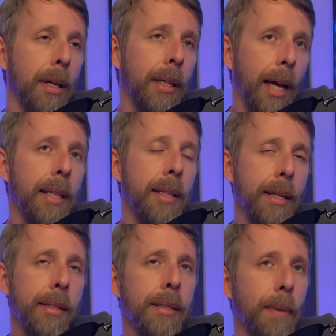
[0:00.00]
Yeah,
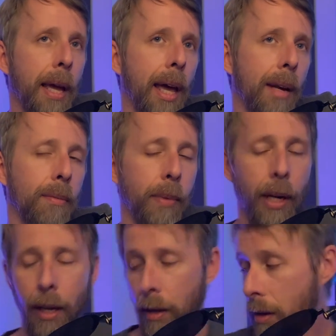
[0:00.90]
discs may have them,
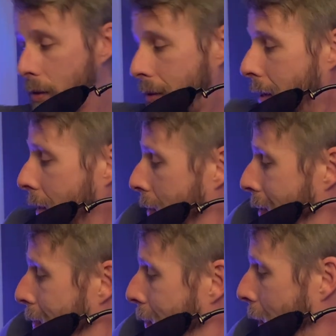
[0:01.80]
but I also, like
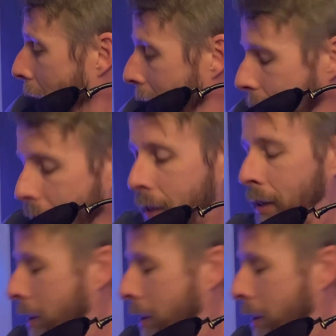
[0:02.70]
behind me,